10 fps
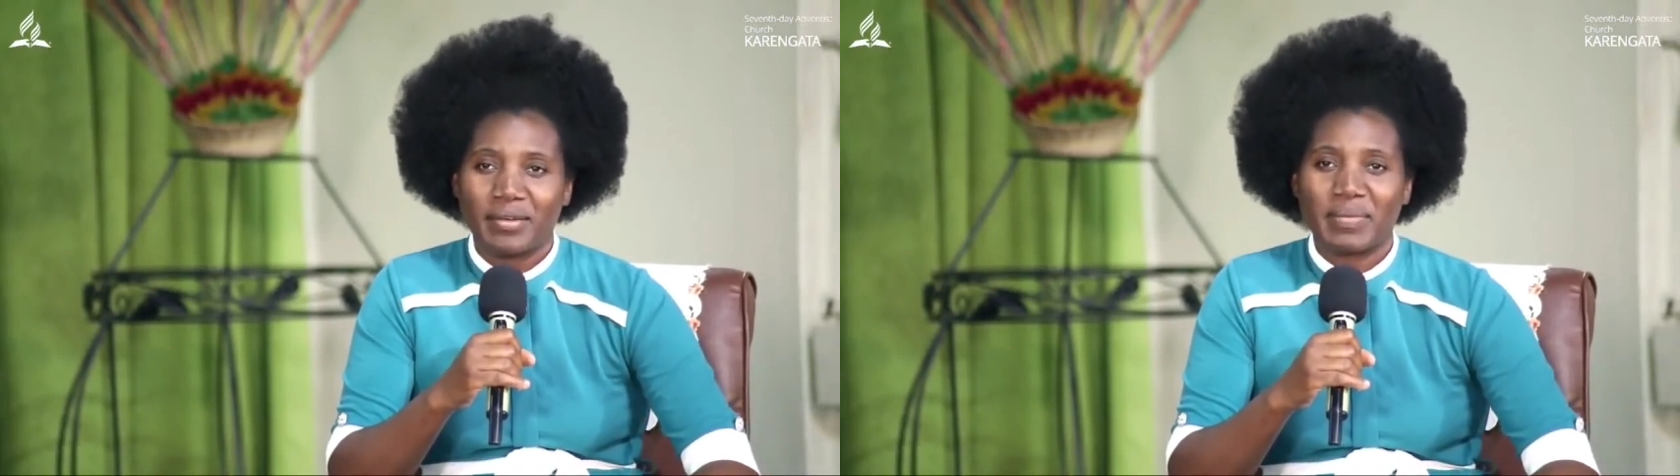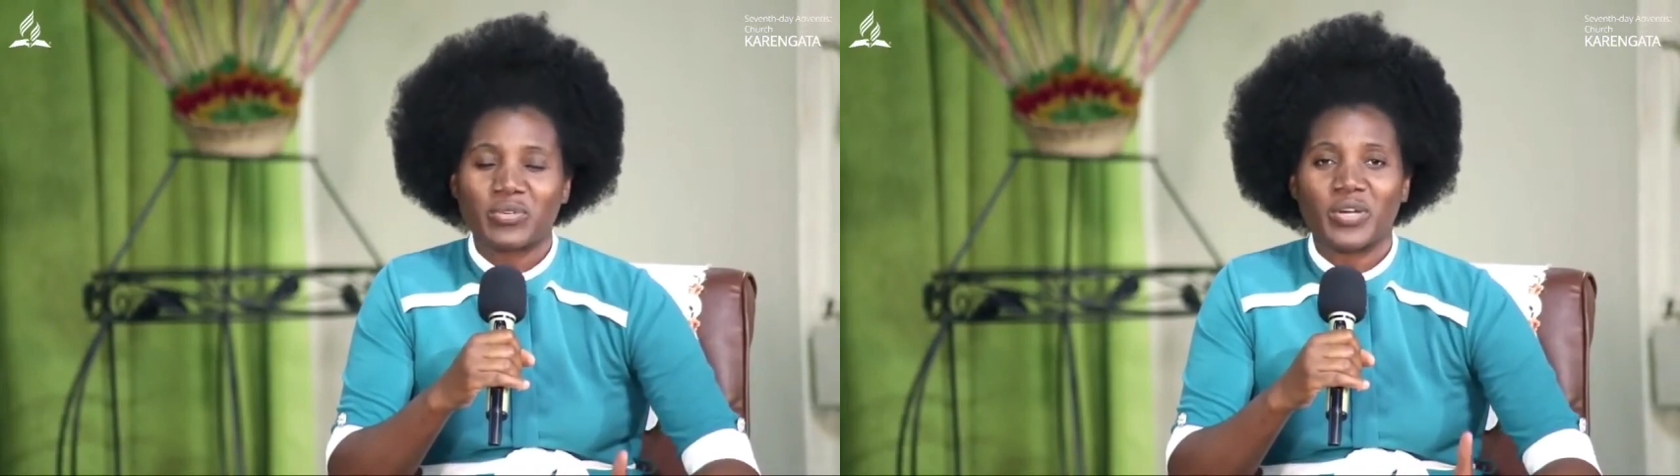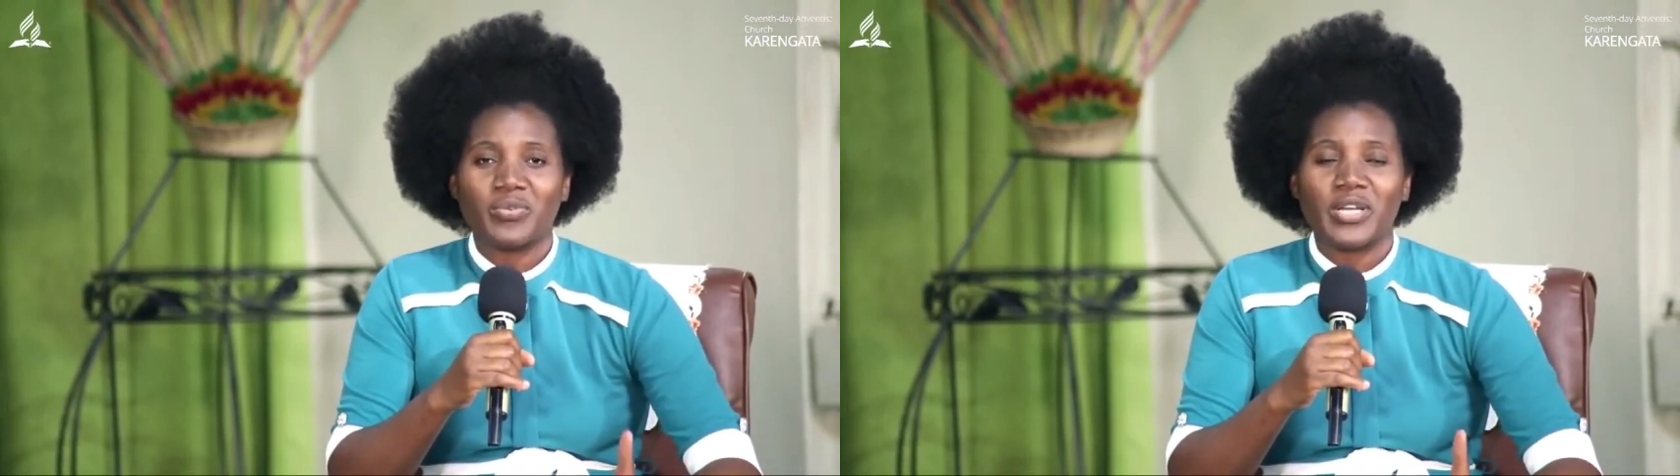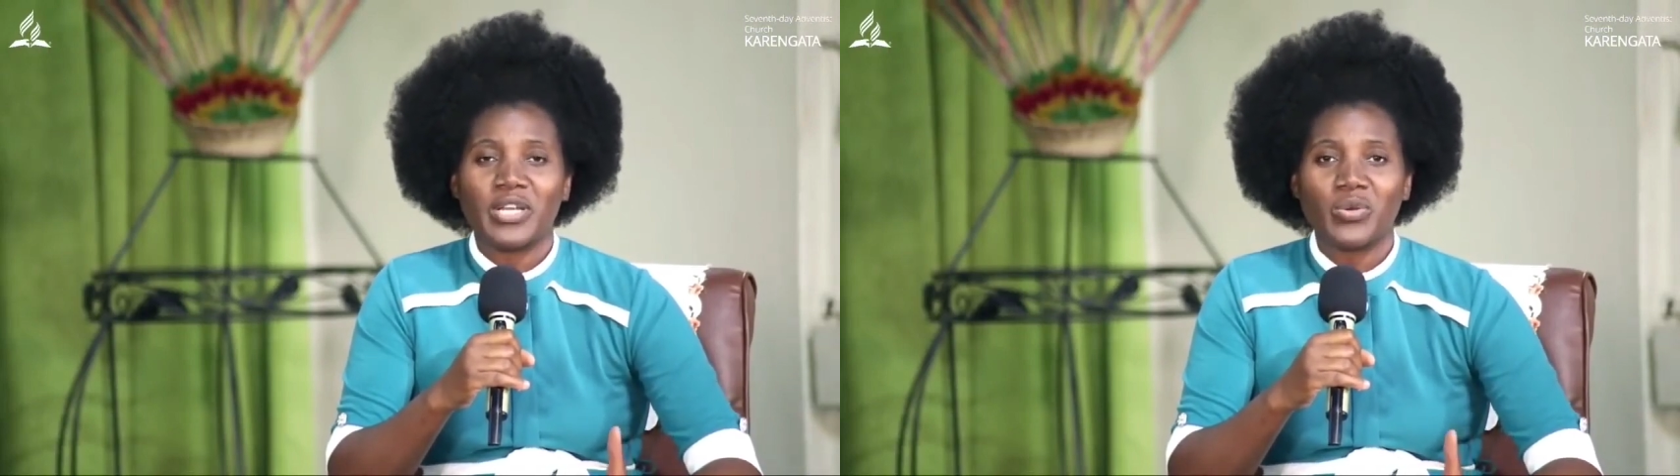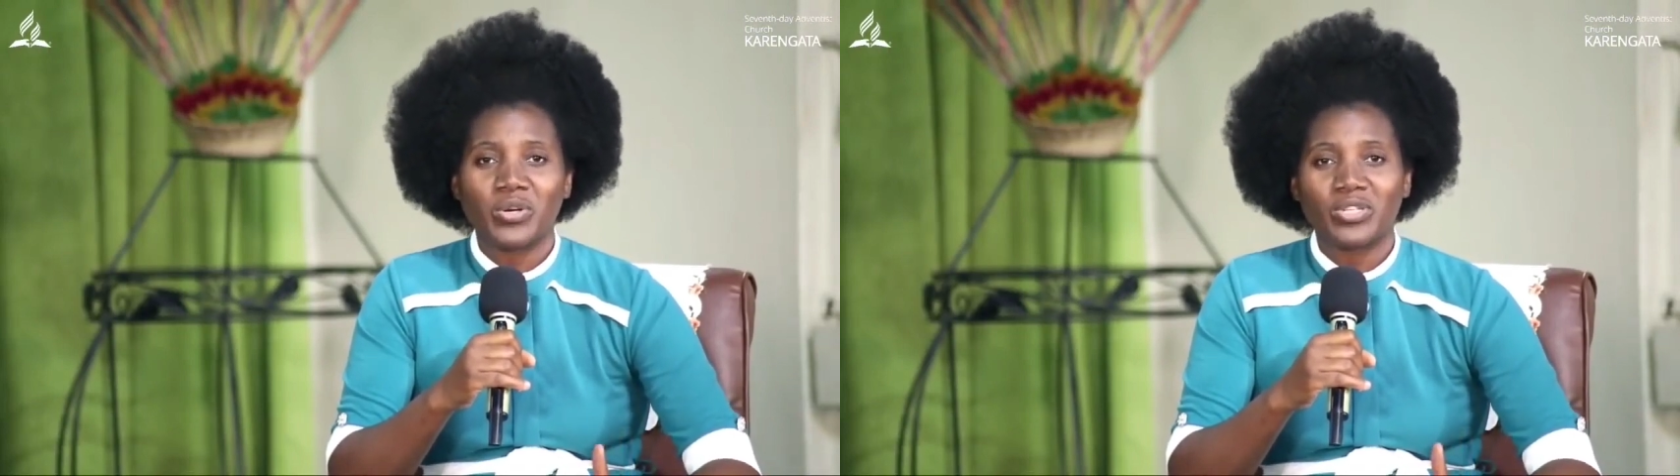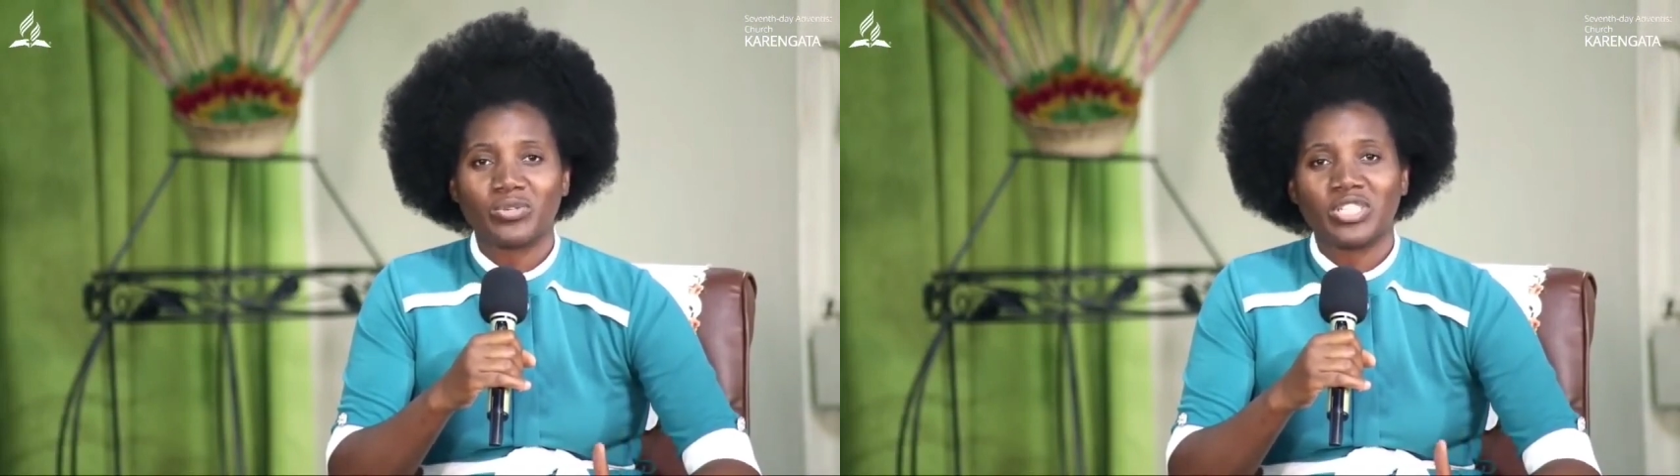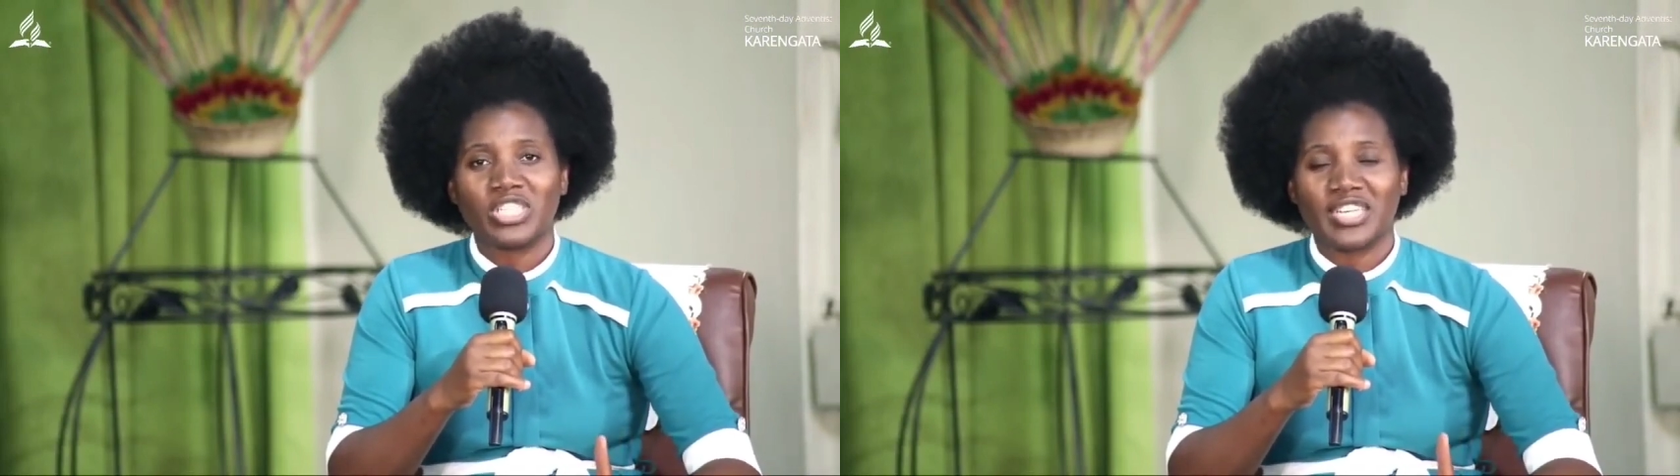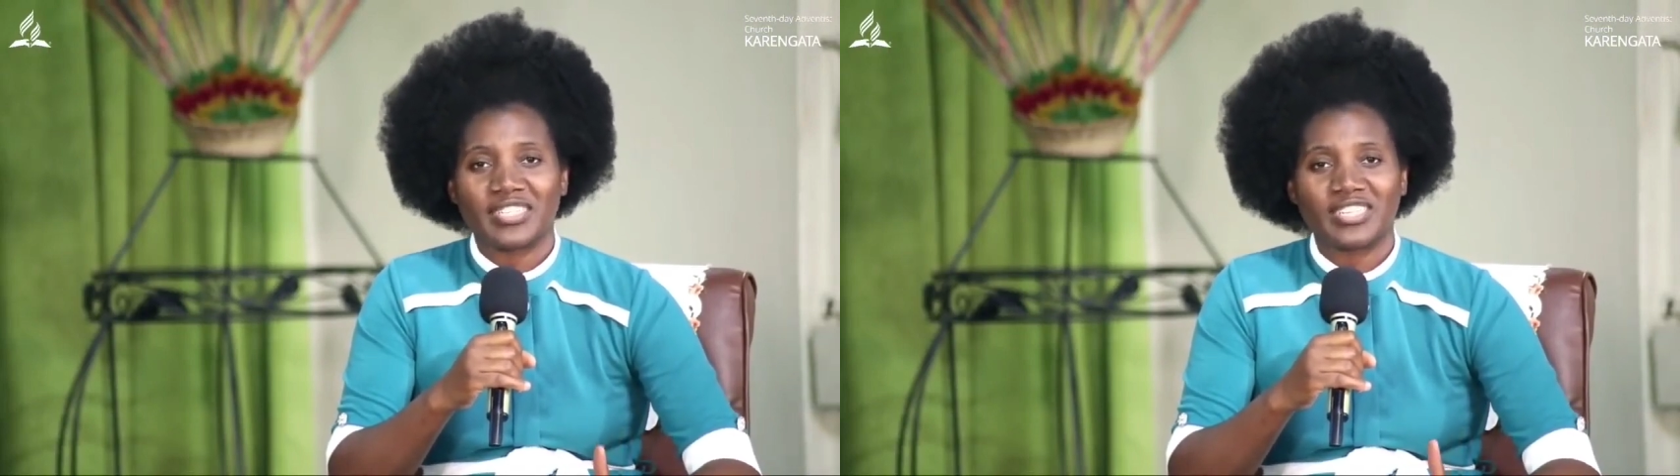But when we look to
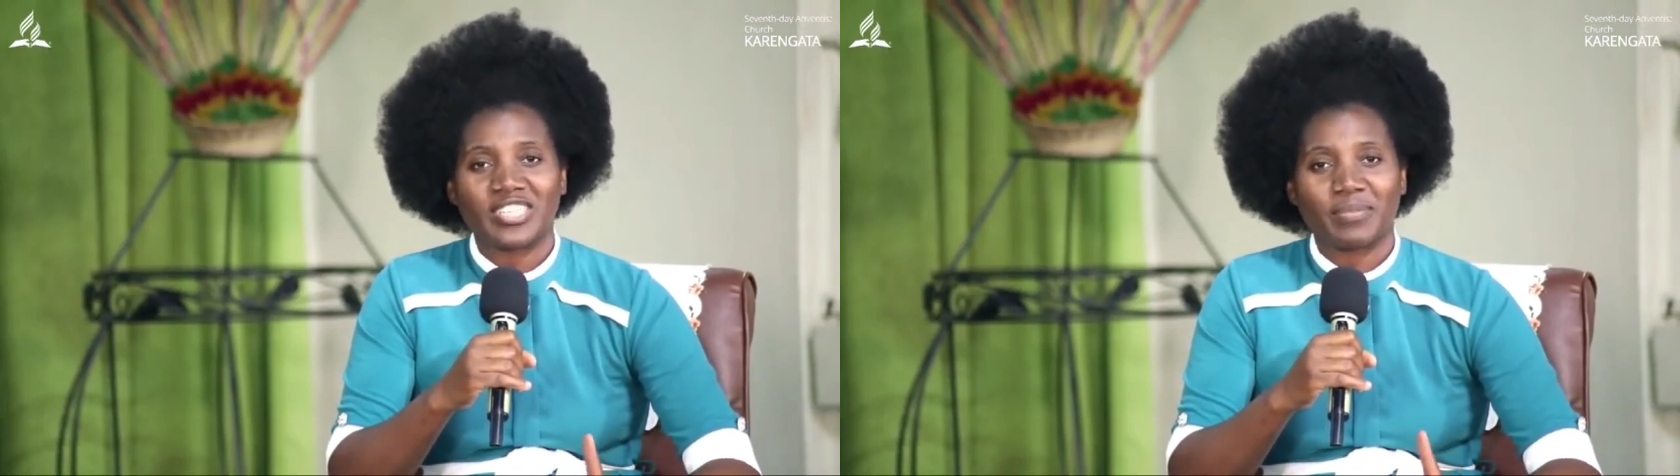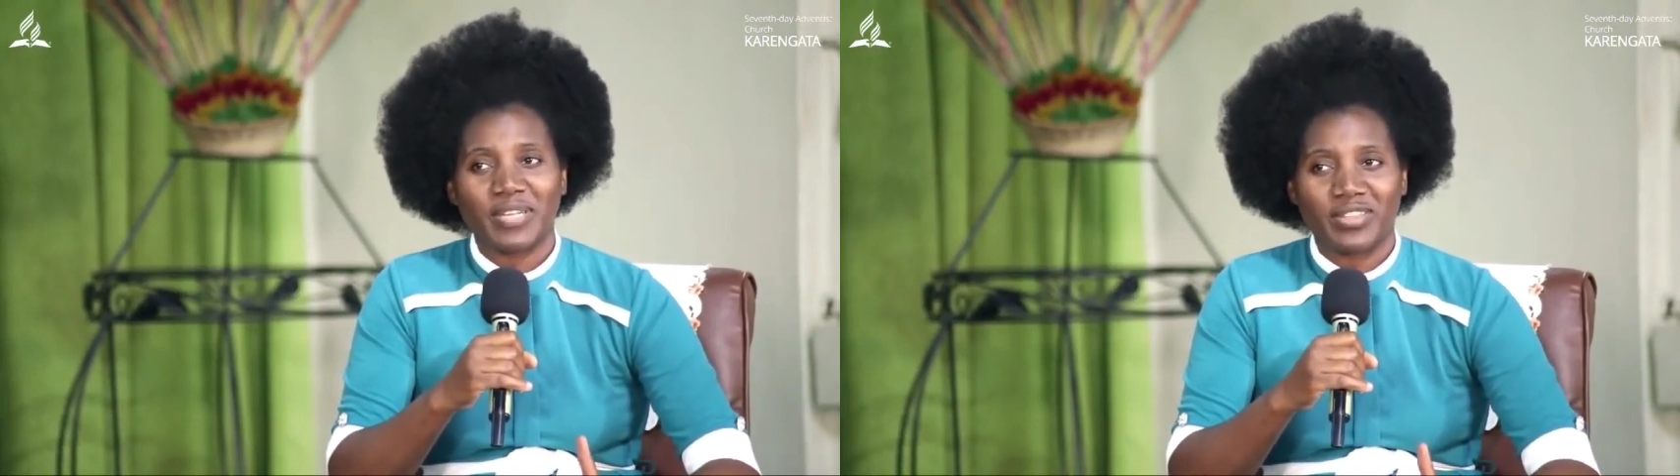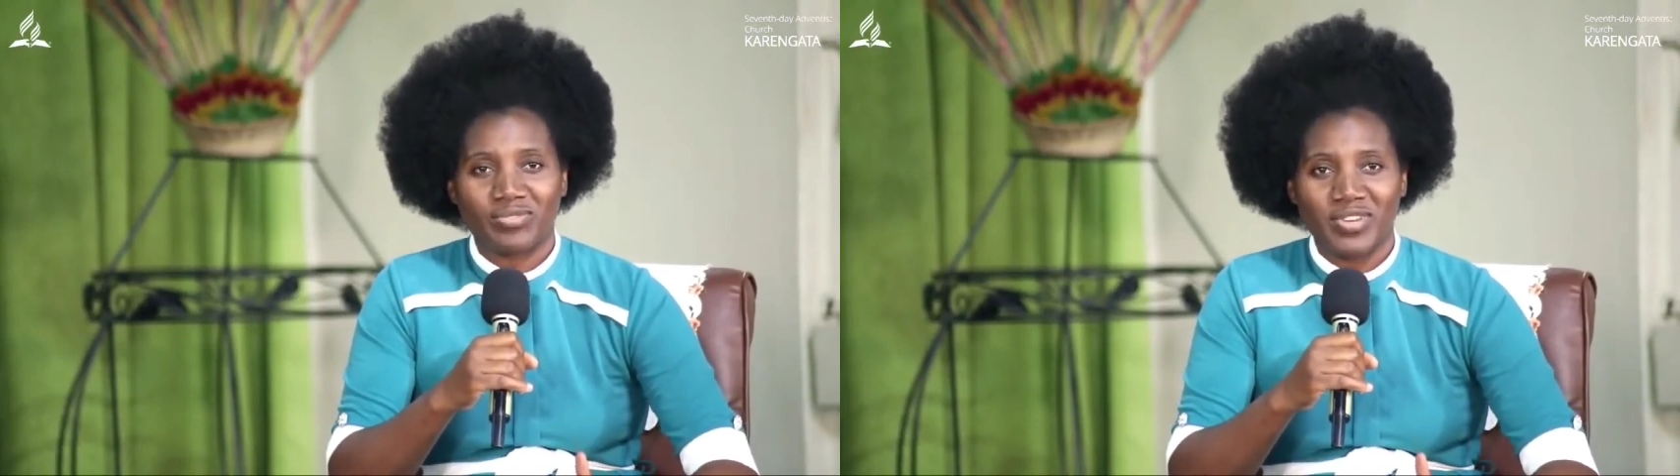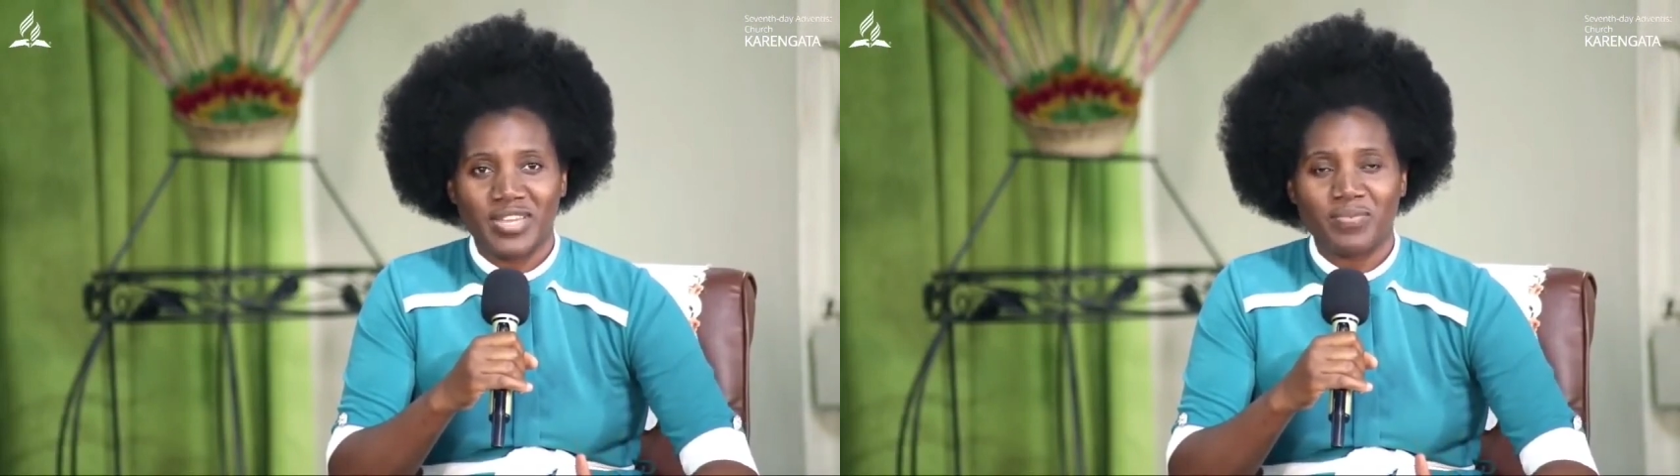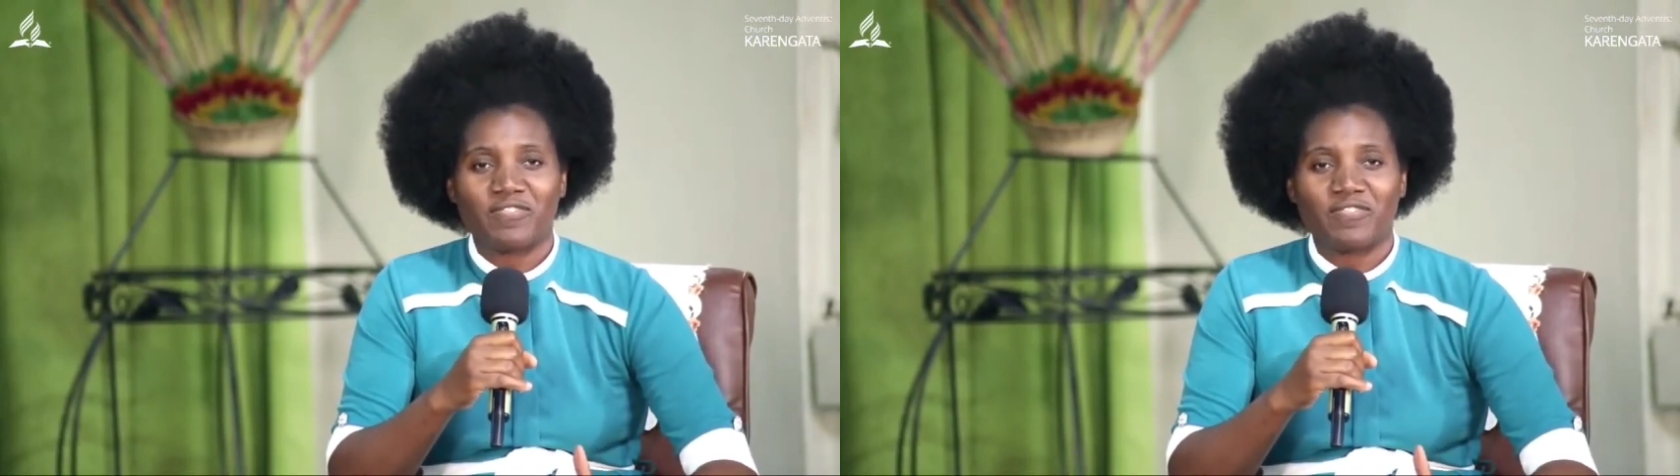Genesis chapter 3,